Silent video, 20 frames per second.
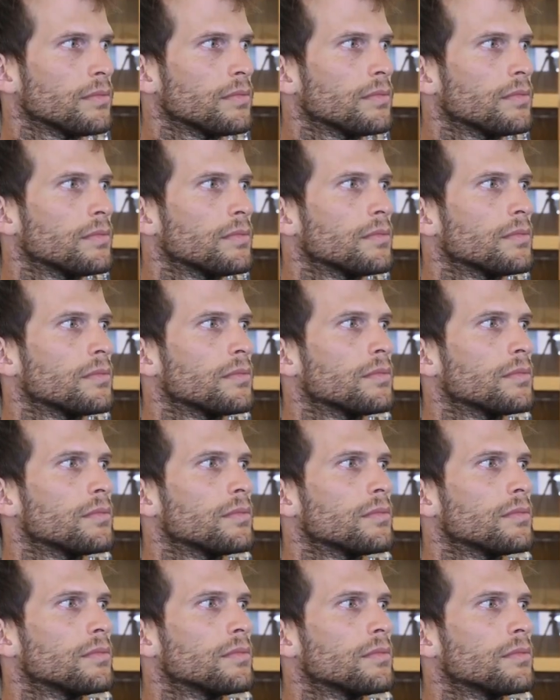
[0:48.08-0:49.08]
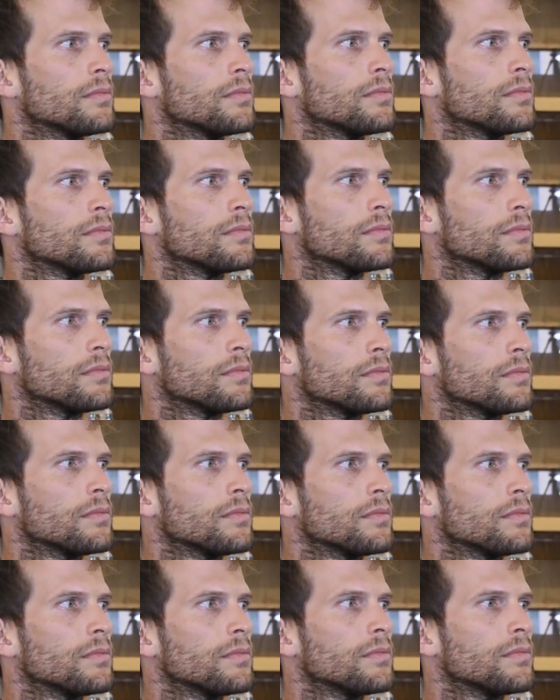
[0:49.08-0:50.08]

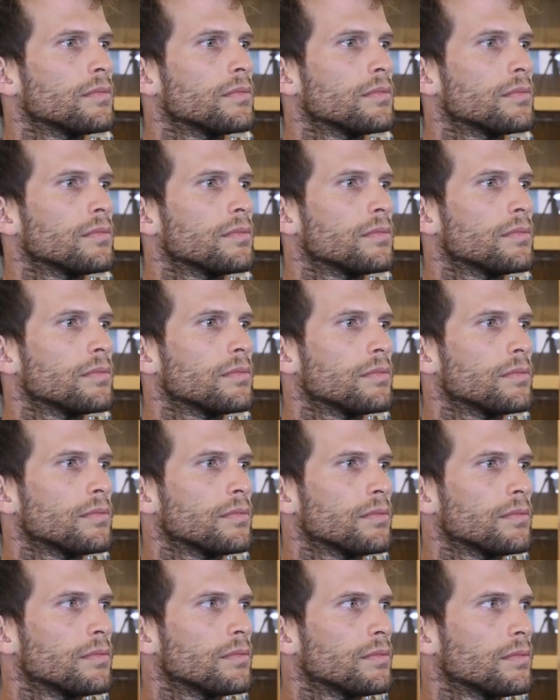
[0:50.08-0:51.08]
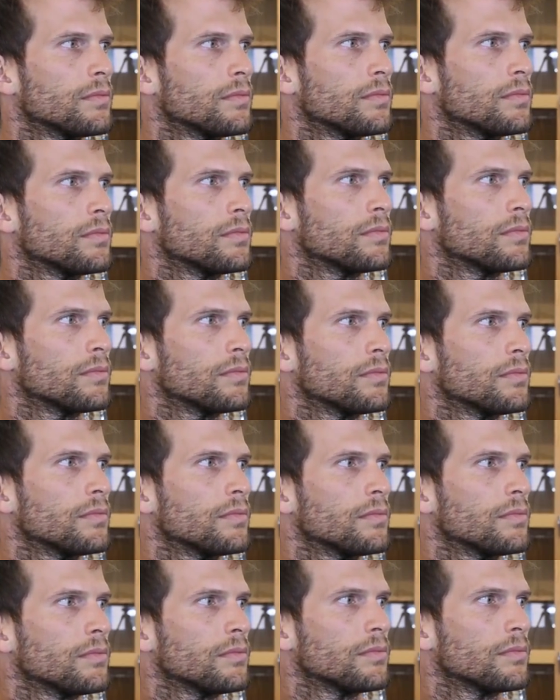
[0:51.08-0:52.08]

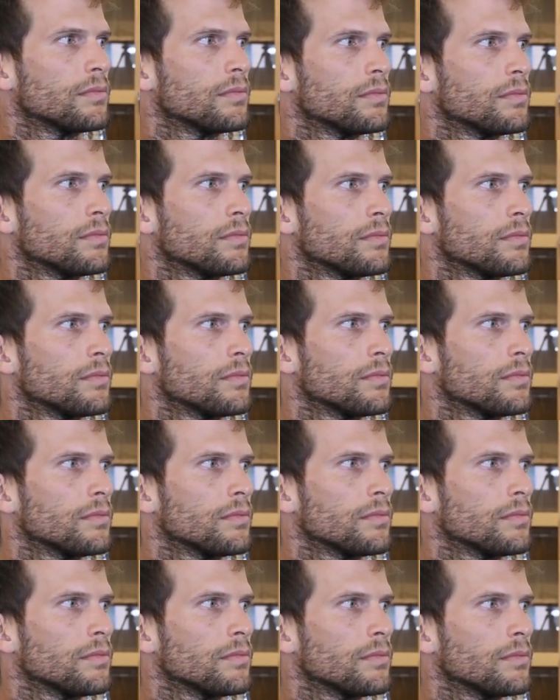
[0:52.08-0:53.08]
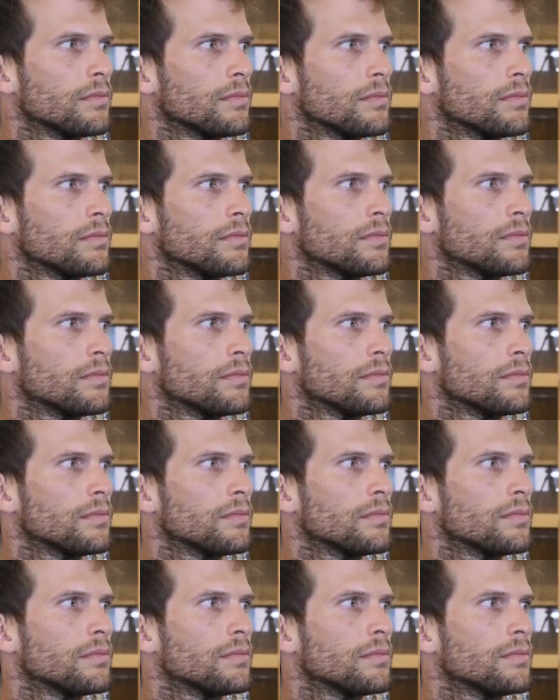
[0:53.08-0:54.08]

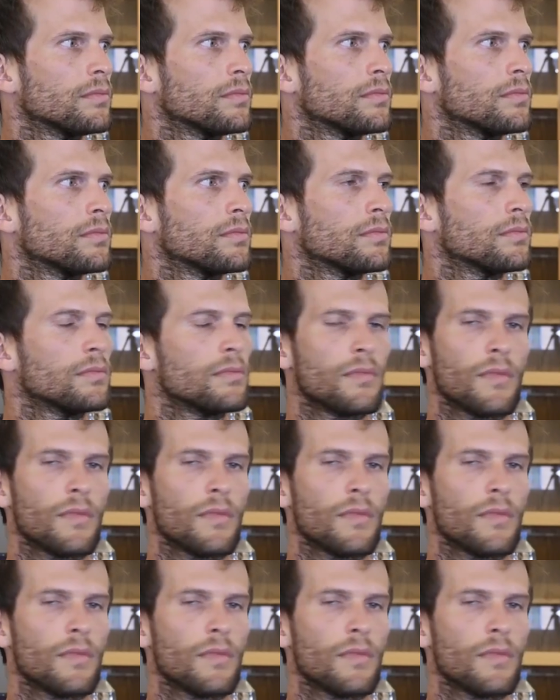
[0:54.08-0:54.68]
[no speech]